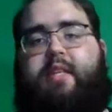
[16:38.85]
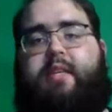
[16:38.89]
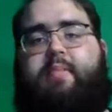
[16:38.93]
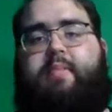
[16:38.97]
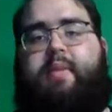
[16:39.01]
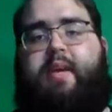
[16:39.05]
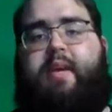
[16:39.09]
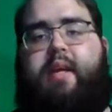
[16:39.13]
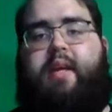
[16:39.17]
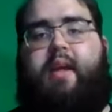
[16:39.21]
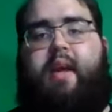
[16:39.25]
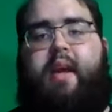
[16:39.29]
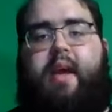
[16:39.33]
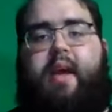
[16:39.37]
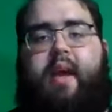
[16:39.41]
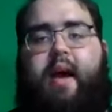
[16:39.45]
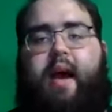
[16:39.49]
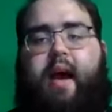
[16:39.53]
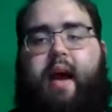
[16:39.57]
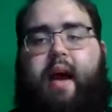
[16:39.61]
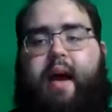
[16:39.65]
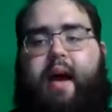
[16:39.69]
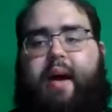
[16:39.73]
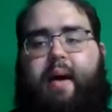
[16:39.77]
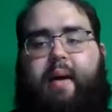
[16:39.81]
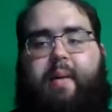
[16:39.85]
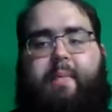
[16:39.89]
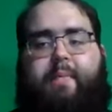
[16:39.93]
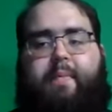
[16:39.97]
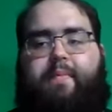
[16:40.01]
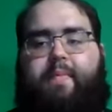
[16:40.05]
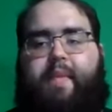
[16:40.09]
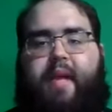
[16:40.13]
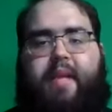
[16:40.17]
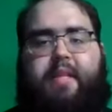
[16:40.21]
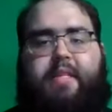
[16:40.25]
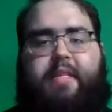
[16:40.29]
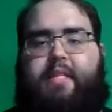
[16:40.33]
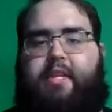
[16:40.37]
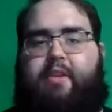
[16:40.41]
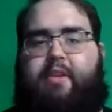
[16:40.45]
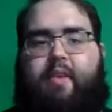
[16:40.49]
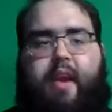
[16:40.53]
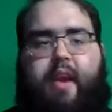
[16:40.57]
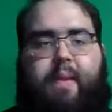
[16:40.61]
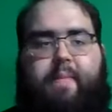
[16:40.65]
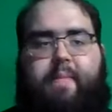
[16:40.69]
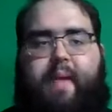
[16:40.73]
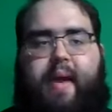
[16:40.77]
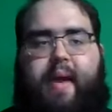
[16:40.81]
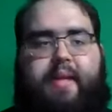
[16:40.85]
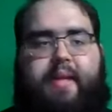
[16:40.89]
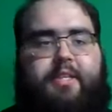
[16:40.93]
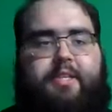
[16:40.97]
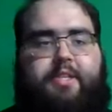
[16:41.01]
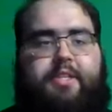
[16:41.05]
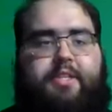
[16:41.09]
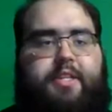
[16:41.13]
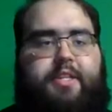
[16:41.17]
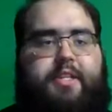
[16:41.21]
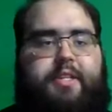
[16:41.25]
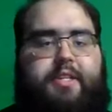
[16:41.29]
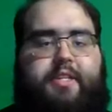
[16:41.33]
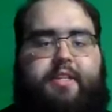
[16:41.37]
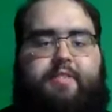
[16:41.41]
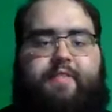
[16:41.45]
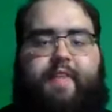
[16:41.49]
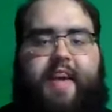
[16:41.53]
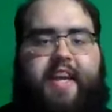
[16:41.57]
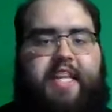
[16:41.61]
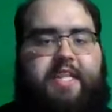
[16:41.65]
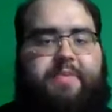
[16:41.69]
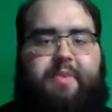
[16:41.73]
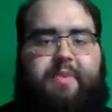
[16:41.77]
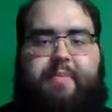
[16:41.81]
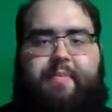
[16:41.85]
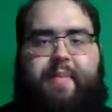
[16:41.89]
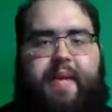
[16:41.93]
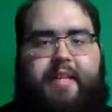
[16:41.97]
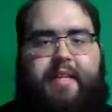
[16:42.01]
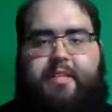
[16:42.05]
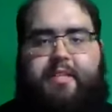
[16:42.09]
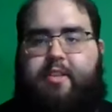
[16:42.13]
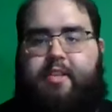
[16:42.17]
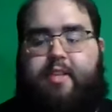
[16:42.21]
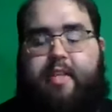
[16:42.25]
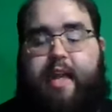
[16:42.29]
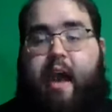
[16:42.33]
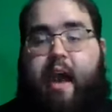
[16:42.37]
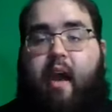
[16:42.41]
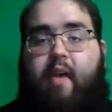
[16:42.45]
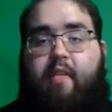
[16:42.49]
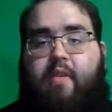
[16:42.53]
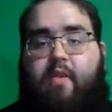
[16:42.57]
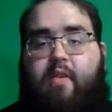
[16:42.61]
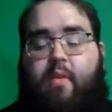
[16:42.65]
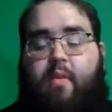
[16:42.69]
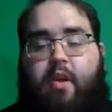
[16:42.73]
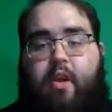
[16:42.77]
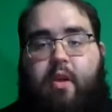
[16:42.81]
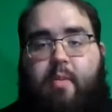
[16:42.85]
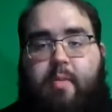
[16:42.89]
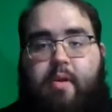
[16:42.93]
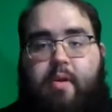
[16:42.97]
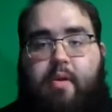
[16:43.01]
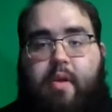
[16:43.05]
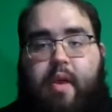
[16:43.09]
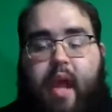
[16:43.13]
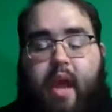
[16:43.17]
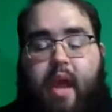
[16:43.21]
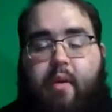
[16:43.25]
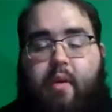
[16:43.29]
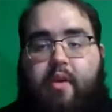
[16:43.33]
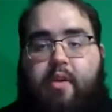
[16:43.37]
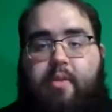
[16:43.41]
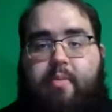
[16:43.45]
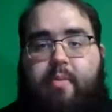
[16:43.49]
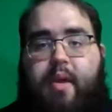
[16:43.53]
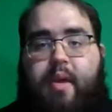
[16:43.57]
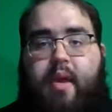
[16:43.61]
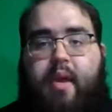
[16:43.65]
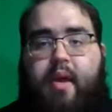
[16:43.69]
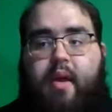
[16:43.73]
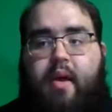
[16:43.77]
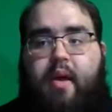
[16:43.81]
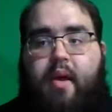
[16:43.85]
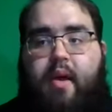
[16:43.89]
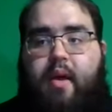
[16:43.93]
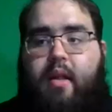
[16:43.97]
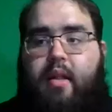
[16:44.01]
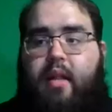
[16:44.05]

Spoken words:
Send me Instagram messages, Facebook messages, however you want to communicate with me.